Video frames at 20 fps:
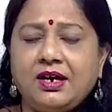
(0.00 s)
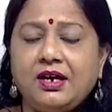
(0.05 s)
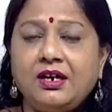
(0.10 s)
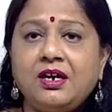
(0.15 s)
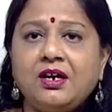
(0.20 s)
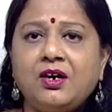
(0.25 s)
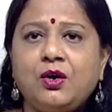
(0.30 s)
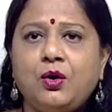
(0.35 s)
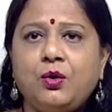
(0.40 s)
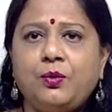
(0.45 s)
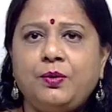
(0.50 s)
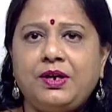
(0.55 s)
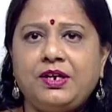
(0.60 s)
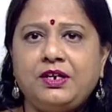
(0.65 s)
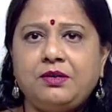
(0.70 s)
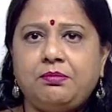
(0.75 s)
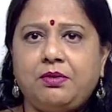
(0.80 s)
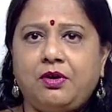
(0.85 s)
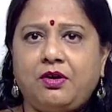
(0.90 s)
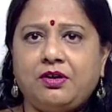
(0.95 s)
In a
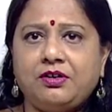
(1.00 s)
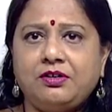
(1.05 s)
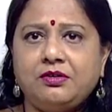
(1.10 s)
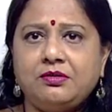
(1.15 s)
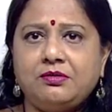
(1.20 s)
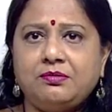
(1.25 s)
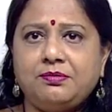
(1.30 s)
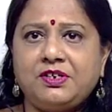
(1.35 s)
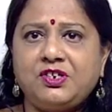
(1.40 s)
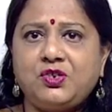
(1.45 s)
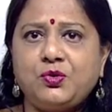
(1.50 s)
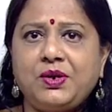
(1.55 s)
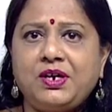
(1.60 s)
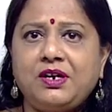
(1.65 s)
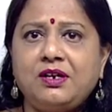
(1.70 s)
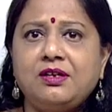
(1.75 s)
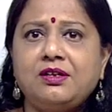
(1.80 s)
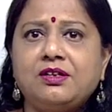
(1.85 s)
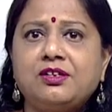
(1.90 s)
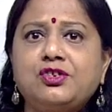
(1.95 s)
covalent bond
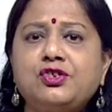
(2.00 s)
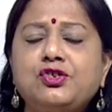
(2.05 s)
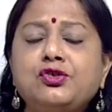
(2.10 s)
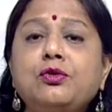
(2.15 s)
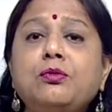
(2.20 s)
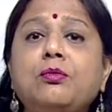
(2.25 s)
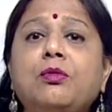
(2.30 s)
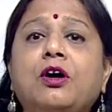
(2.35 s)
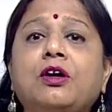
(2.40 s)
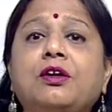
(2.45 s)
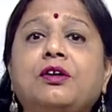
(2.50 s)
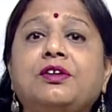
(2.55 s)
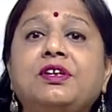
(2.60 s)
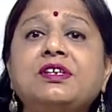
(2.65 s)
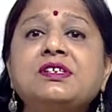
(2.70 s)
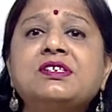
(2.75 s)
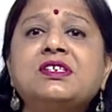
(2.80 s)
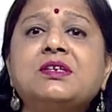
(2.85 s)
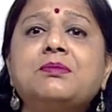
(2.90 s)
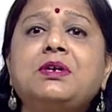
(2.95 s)
between the two
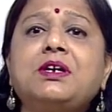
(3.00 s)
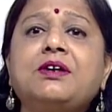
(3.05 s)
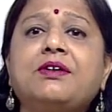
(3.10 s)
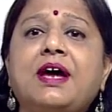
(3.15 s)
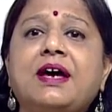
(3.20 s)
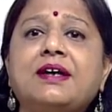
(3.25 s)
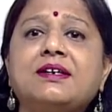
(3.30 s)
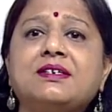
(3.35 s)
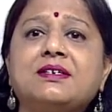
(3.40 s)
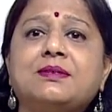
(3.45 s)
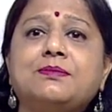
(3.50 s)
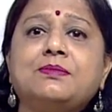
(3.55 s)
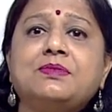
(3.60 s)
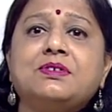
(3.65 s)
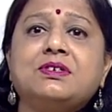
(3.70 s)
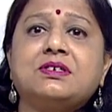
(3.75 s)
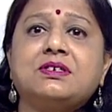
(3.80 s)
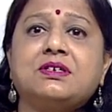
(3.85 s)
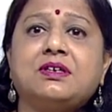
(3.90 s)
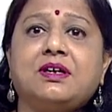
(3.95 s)
dissimilar
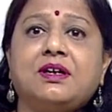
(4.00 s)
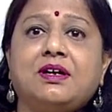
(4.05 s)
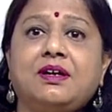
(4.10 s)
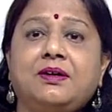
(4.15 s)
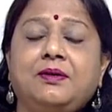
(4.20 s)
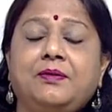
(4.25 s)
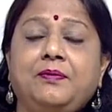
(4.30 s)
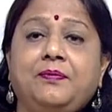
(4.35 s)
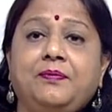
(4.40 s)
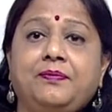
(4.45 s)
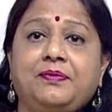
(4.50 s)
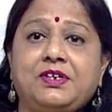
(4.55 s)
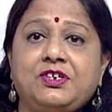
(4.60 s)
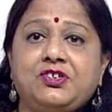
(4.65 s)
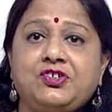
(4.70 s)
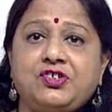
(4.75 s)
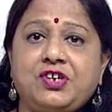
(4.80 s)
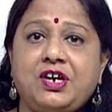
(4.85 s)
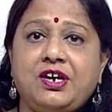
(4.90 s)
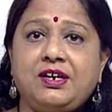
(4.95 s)
atoms, the
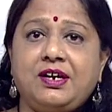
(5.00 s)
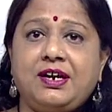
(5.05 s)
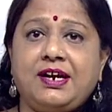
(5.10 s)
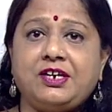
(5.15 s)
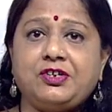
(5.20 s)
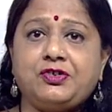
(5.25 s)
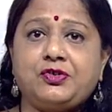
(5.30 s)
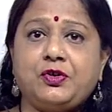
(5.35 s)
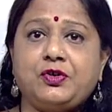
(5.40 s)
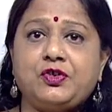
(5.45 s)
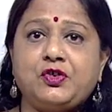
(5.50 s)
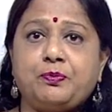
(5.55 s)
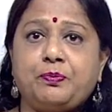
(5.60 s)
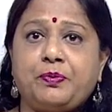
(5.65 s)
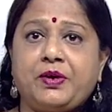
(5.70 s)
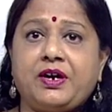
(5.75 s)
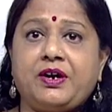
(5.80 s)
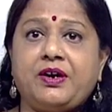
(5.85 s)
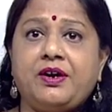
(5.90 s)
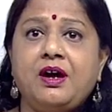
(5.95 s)
shared electrons
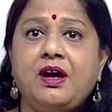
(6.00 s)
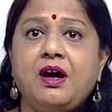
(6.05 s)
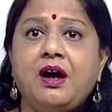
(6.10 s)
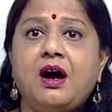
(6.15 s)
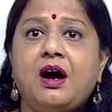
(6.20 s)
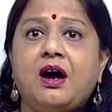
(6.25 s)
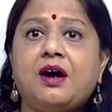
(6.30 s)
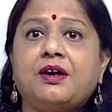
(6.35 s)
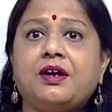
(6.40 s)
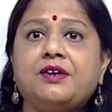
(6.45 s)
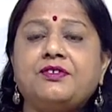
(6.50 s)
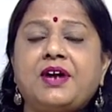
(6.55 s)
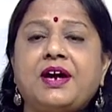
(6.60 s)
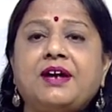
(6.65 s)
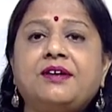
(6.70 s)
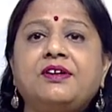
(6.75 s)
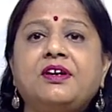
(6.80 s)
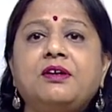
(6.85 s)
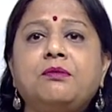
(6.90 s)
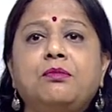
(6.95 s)
pair are
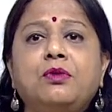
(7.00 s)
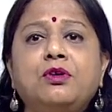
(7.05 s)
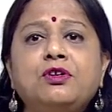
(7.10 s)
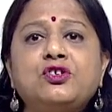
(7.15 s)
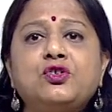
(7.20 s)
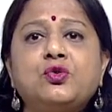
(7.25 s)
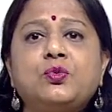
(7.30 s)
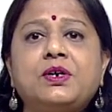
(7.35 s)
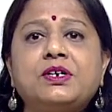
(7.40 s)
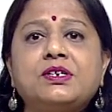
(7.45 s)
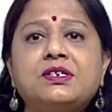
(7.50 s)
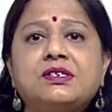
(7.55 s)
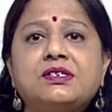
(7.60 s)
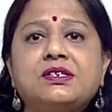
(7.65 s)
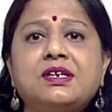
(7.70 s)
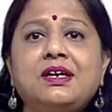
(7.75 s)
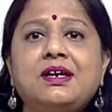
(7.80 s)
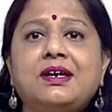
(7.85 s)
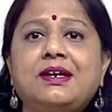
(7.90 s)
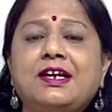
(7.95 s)
attracted more towards
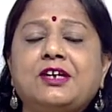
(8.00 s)
the